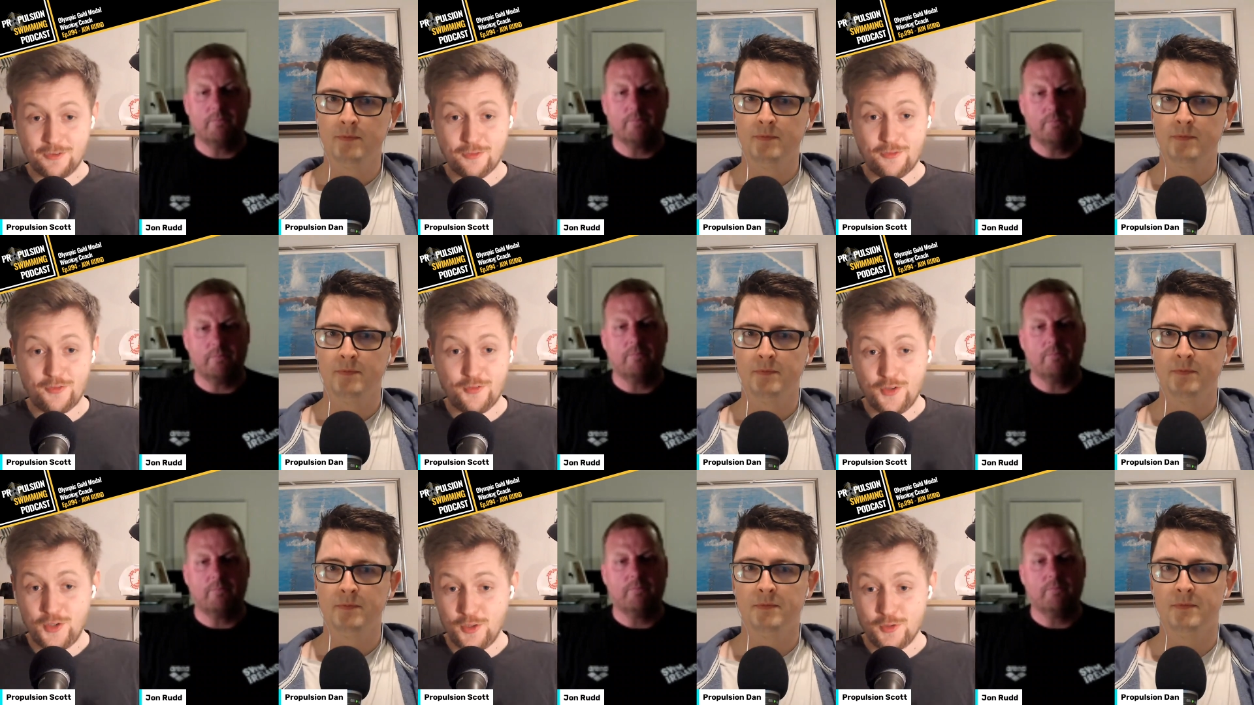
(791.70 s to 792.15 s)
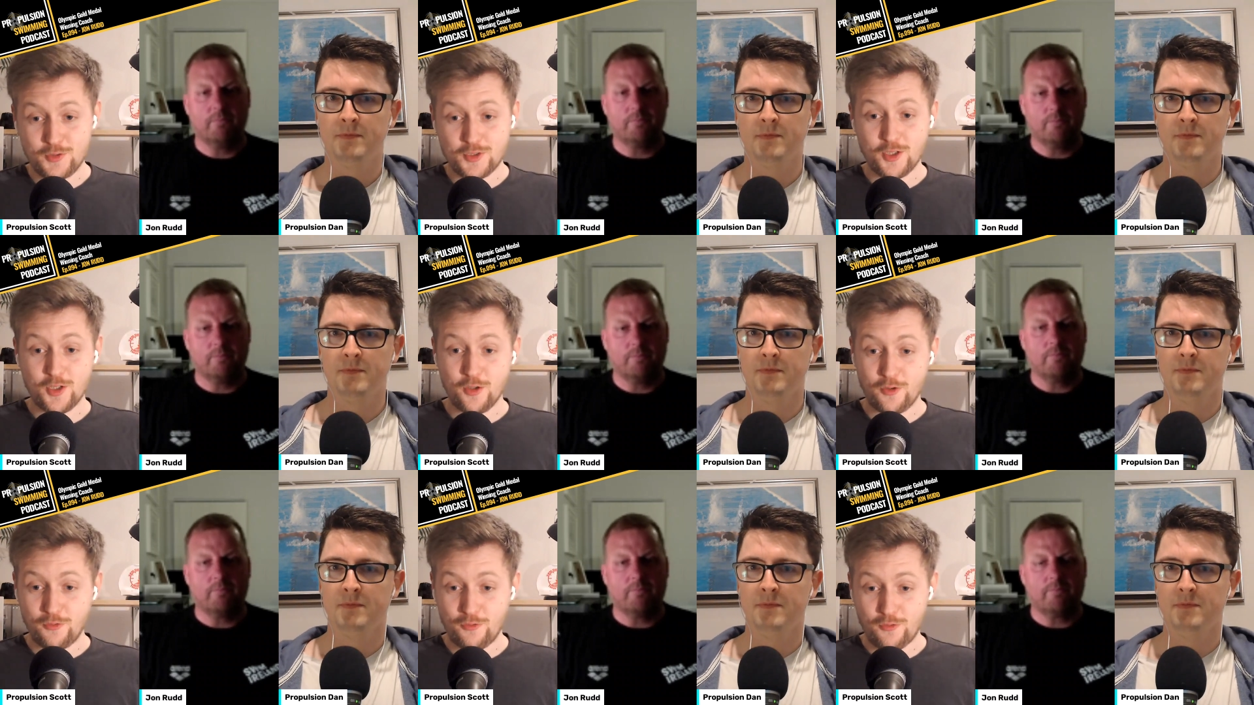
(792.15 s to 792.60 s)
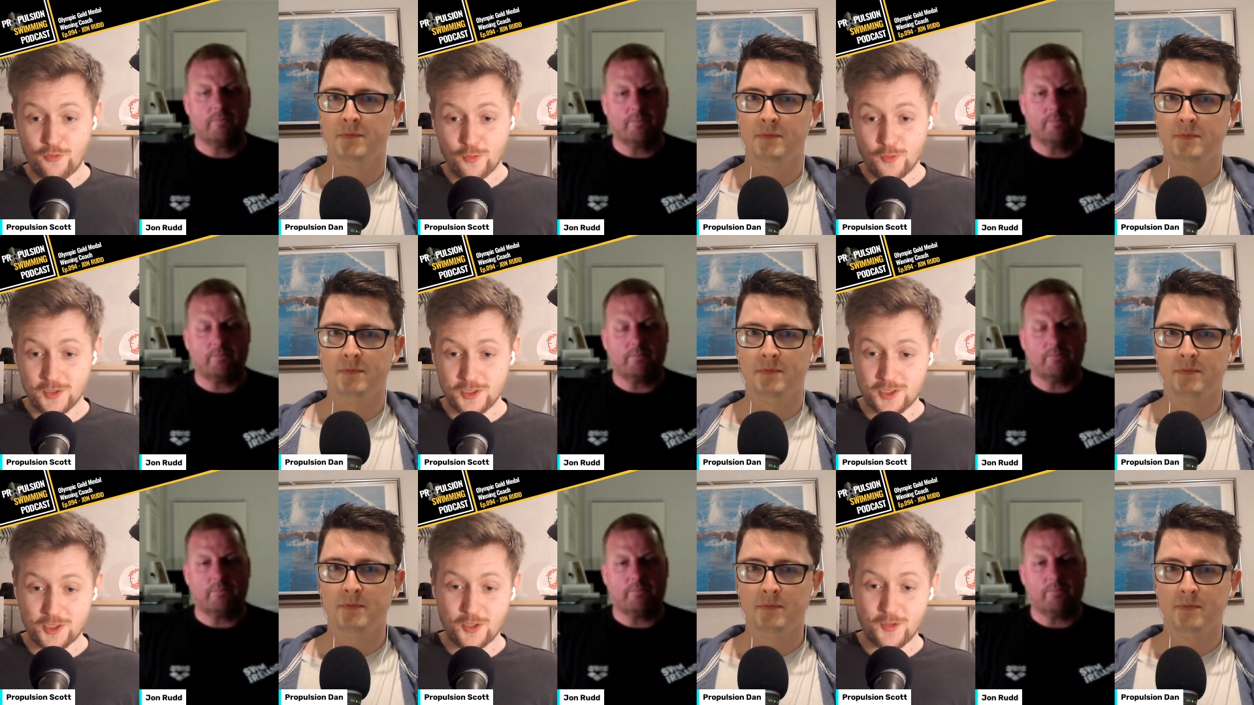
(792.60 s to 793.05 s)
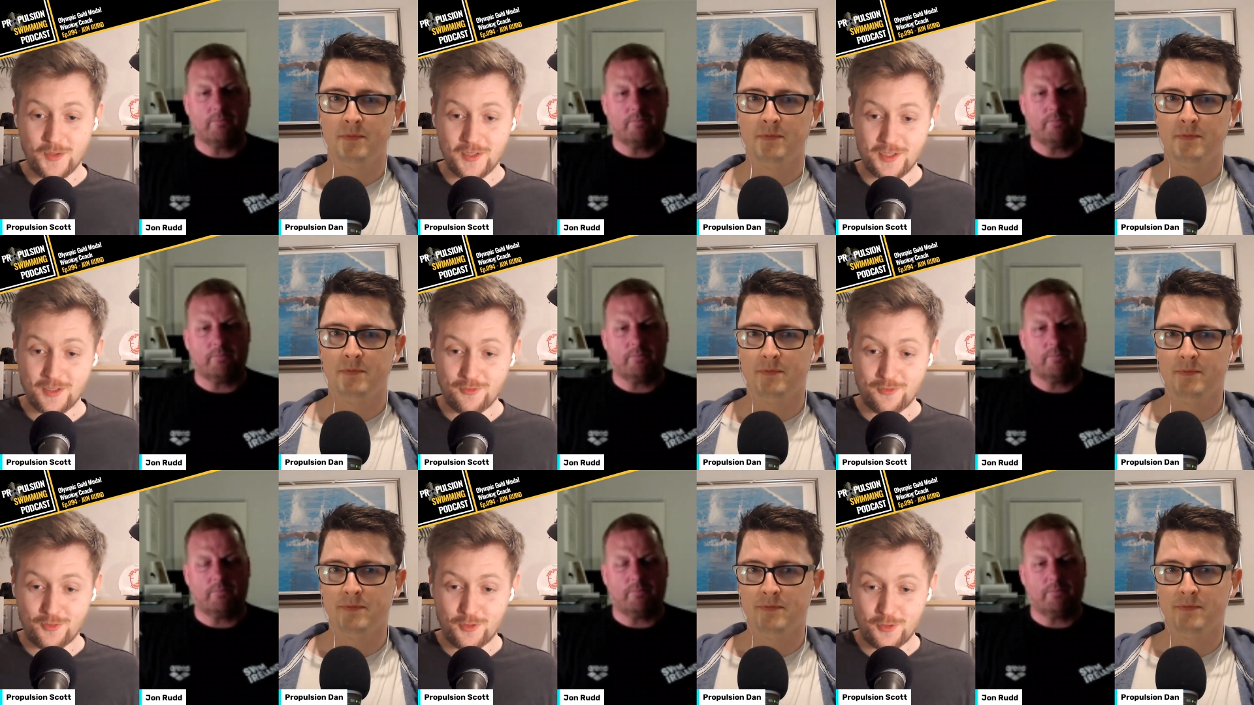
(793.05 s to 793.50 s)
Speaker 1: for you to look forward to in
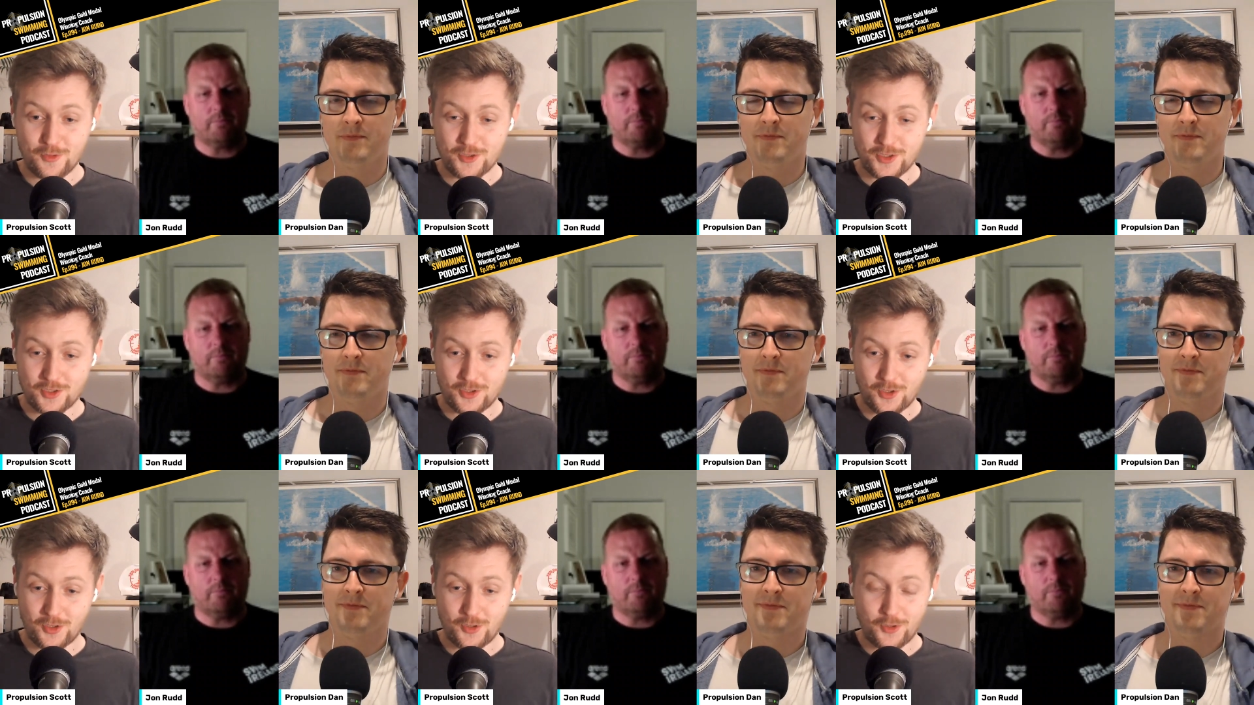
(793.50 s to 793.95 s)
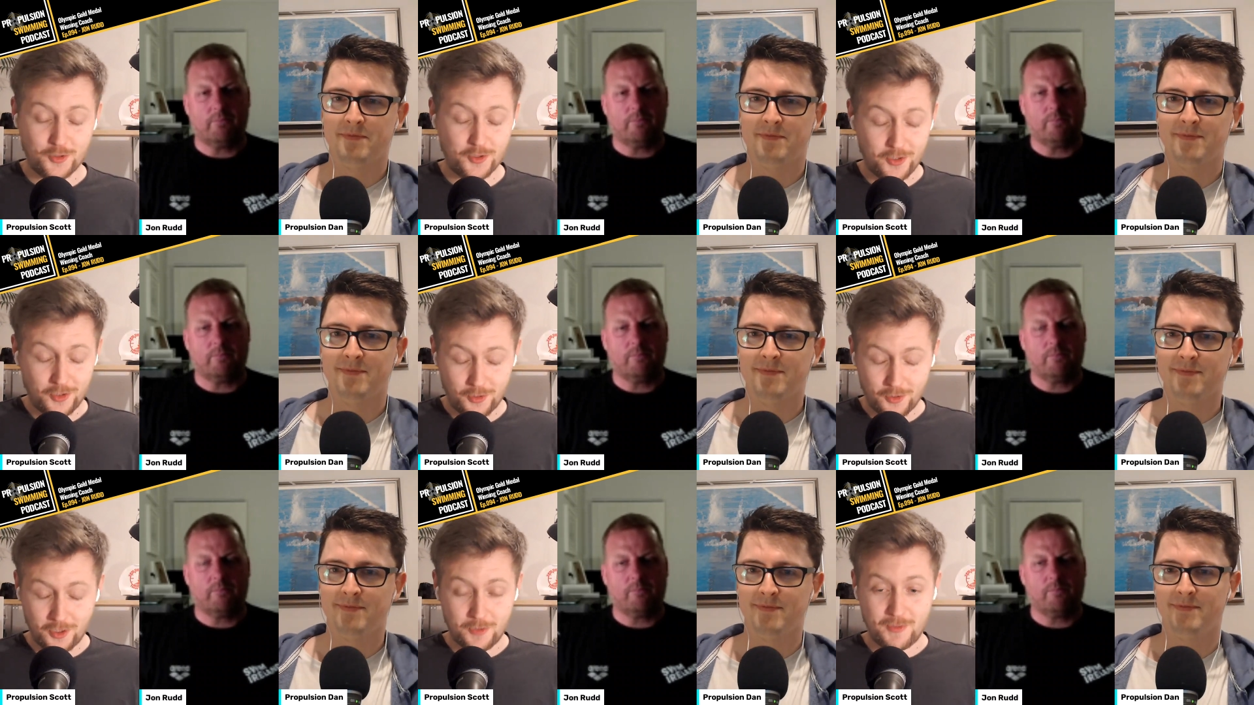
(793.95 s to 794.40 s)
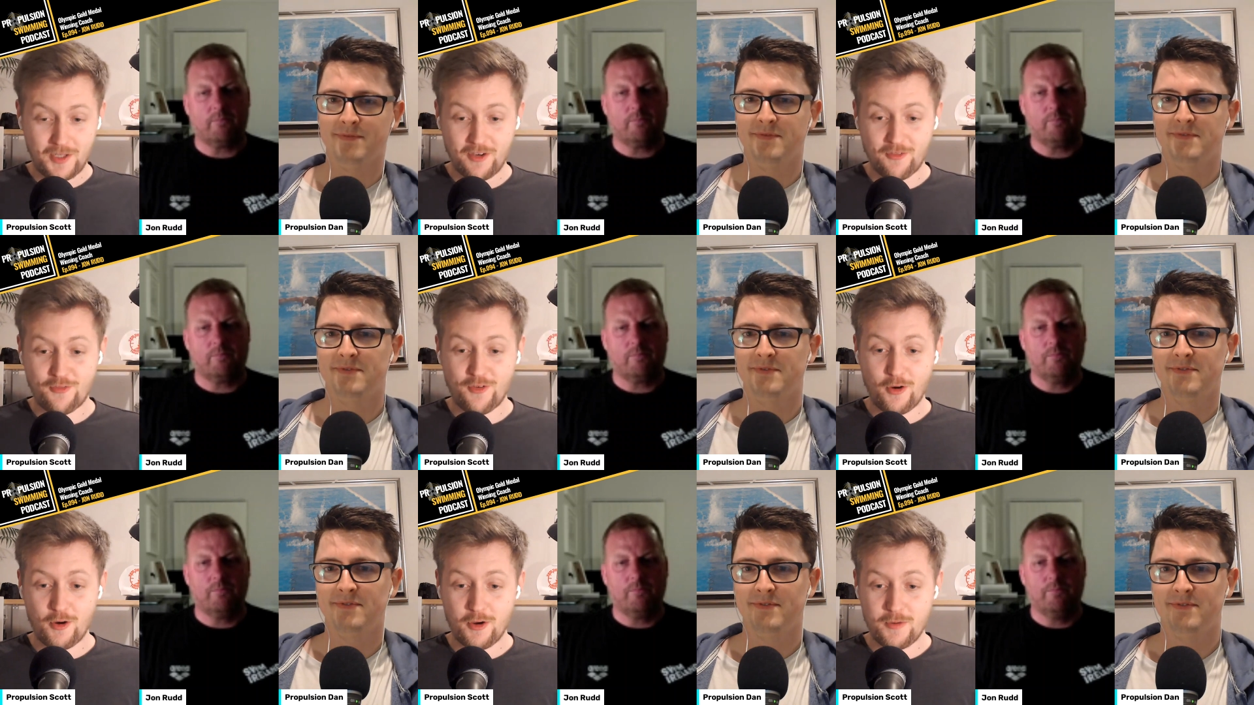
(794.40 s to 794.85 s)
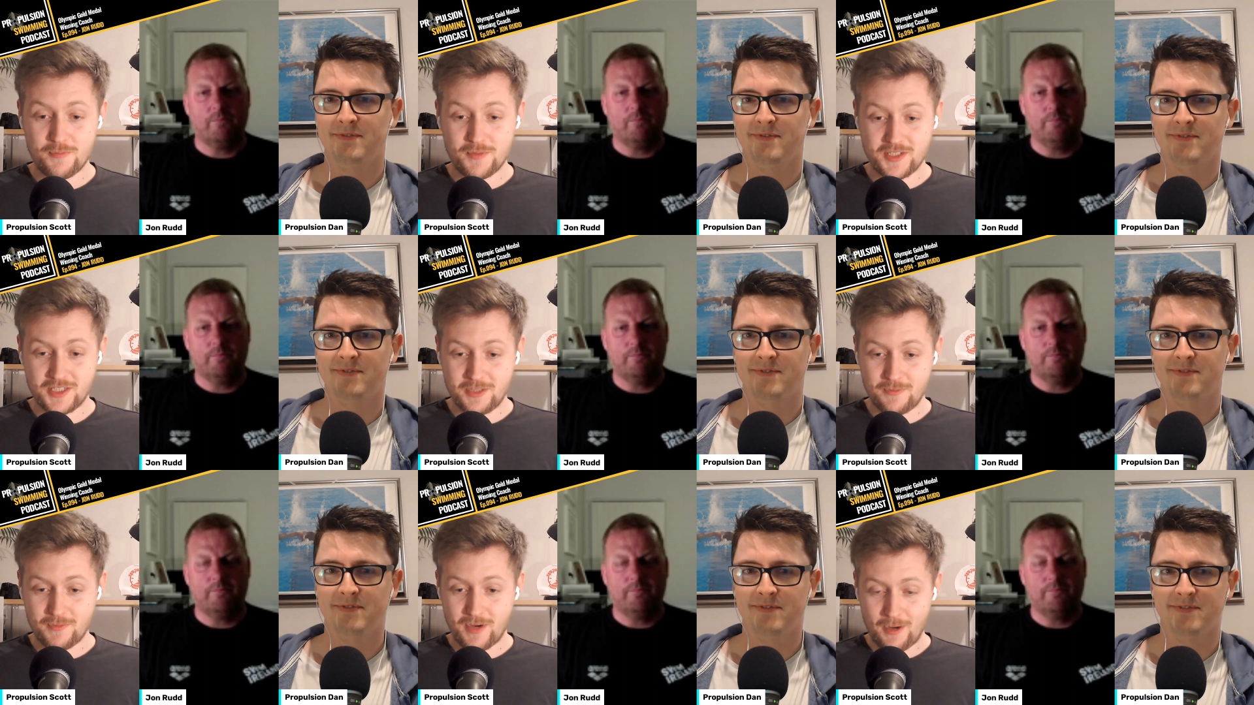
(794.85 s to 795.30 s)
the future, Jon. You're, you're going to be a very
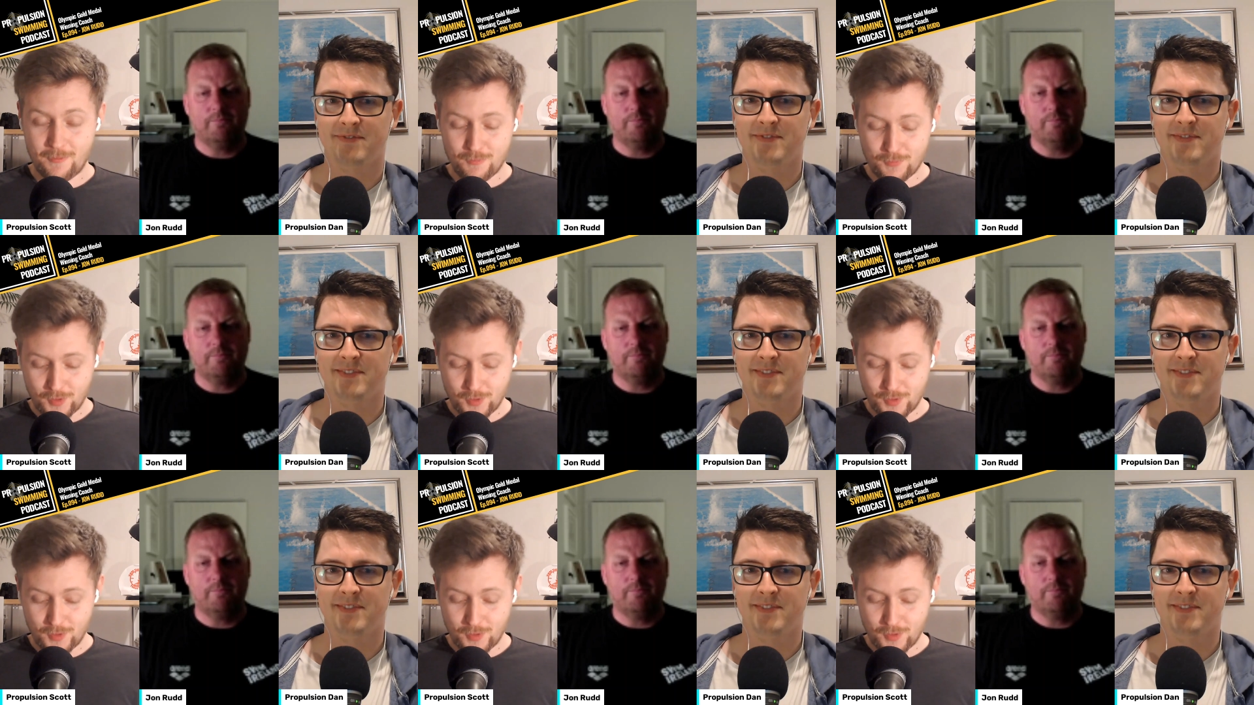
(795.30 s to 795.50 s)
busy man.